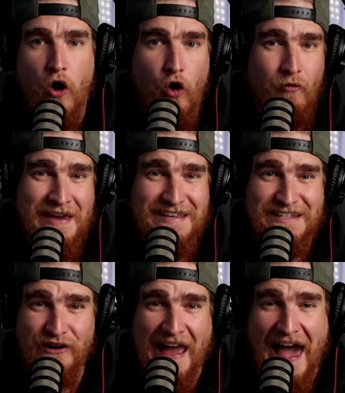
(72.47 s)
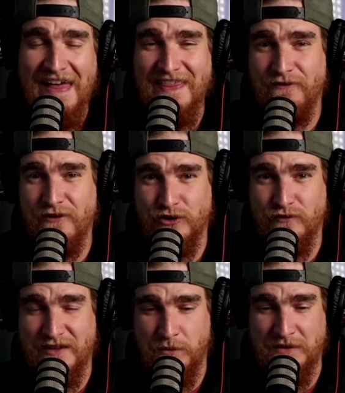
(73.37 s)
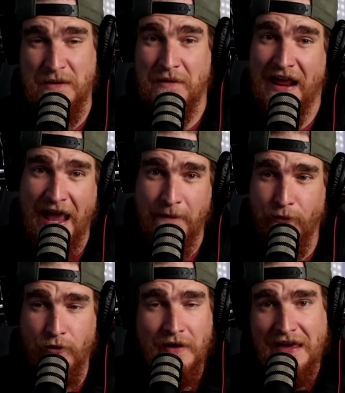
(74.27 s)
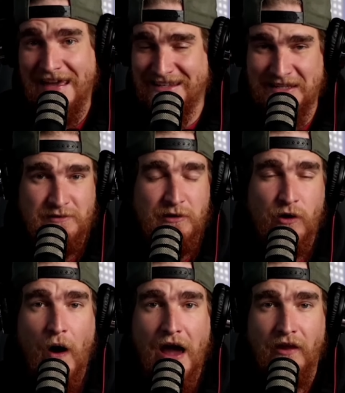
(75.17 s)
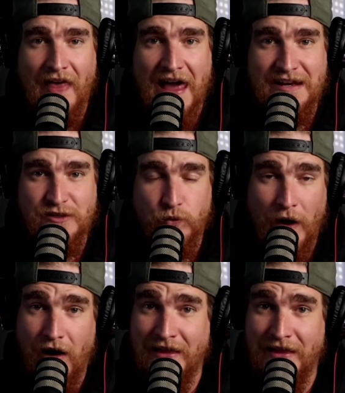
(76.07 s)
Ole Miss, he already had that official visit with them in April. Seems to be quiet on that end as well.